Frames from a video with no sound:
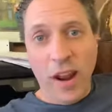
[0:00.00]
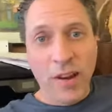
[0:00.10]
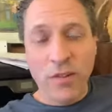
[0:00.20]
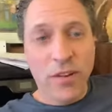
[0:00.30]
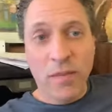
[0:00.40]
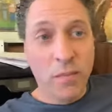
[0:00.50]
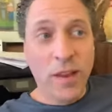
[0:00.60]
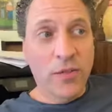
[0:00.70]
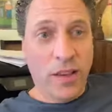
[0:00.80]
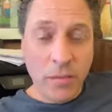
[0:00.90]
maybe then I
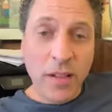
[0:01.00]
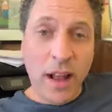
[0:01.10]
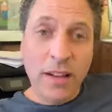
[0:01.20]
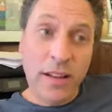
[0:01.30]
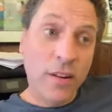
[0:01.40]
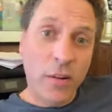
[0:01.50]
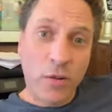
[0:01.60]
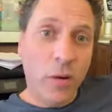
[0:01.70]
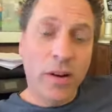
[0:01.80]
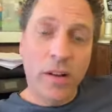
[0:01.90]
should, send them the log line. Do
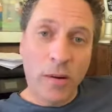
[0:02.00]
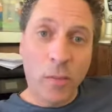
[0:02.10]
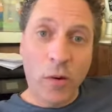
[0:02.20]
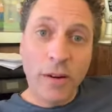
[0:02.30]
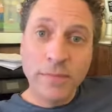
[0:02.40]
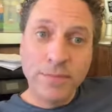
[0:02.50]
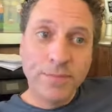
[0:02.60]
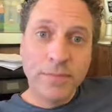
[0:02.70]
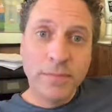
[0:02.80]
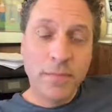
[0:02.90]
you want to hear more?
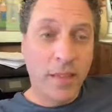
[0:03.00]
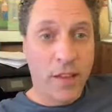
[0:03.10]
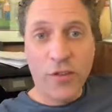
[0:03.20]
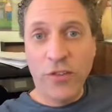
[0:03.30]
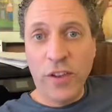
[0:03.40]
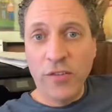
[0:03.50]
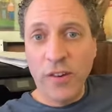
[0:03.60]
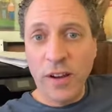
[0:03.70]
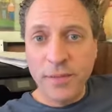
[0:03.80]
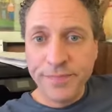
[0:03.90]
And the answer is yes
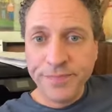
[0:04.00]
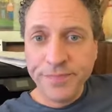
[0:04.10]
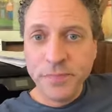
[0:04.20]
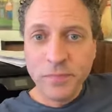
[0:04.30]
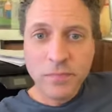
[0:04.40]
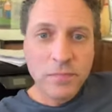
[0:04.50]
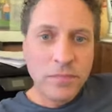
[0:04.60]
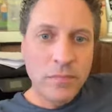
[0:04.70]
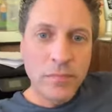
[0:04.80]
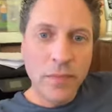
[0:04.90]
or no.
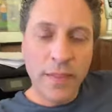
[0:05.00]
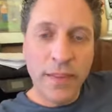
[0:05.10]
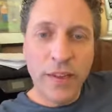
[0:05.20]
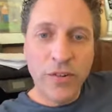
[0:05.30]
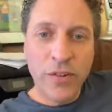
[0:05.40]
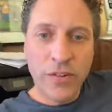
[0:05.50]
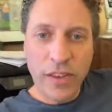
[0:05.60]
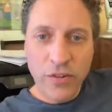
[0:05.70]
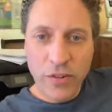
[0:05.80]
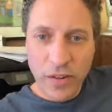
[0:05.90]
The answer
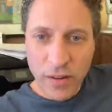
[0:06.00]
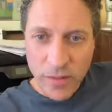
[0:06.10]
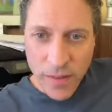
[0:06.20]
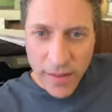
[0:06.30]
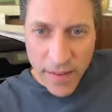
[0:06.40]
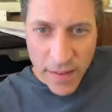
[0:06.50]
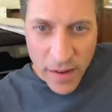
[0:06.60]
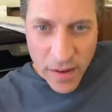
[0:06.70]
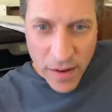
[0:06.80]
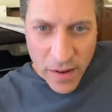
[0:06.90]
is yes or no.
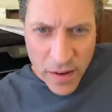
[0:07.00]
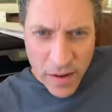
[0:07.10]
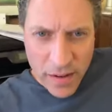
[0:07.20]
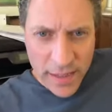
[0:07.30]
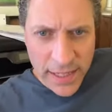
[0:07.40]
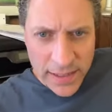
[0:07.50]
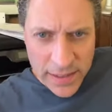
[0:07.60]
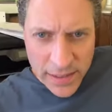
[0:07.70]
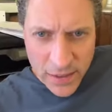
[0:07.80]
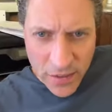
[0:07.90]

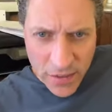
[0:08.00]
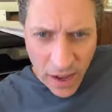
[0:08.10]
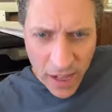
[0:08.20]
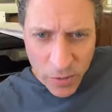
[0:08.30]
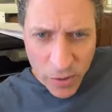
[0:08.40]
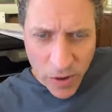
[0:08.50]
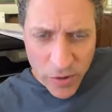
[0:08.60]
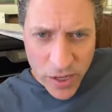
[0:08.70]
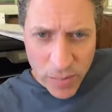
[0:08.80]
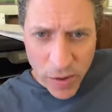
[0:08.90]
Does a Hollywood
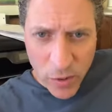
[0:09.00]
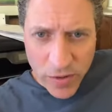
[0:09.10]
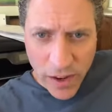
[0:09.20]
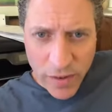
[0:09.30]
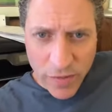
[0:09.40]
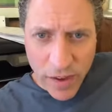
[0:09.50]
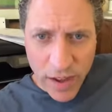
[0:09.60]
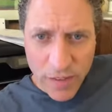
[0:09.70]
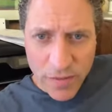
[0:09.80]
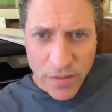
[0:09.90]
writer typically work 9 to
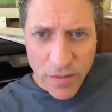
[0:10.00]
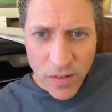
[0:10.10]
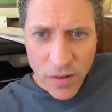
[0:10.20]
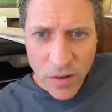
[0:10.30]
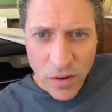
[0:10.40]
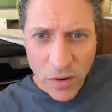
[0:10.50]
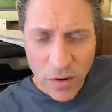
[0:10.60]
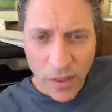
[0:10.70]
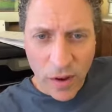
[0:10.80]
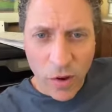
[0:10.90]
5,
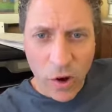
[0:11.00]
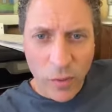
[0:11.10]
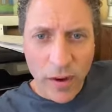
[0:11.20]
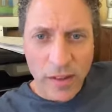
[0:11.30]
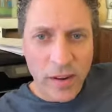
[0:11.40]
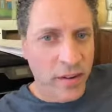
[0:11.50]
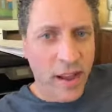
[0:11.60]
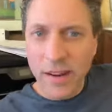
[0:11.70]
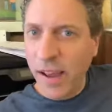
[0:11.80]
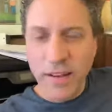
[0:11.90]
or are they on call regularly?
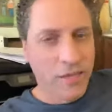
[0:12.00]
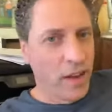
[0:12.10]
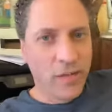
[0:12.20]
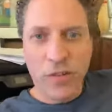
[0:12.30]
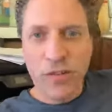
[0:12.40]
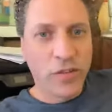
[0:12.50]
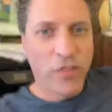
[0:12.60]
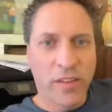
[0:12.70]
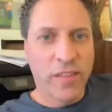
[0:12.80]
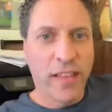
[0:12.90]
Not 9 to 5. There's no
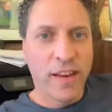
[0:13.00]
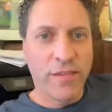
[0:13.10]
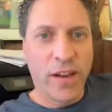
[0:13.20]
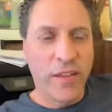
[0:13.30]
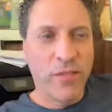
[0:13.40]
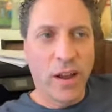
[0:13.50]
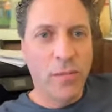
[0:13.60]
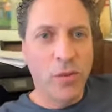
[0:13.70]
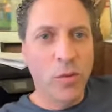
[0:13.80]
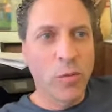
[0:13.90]
such thing as a 9 to 5
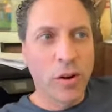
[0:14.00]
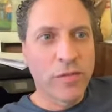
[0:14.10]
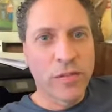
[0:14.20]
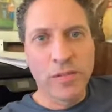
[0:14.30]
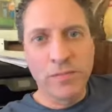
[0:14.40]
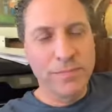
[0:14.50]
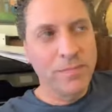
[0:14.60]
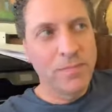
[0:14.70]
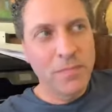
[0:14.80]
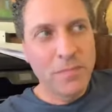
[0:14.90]
job. You can work
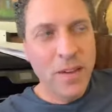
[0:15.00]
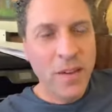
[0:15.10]
from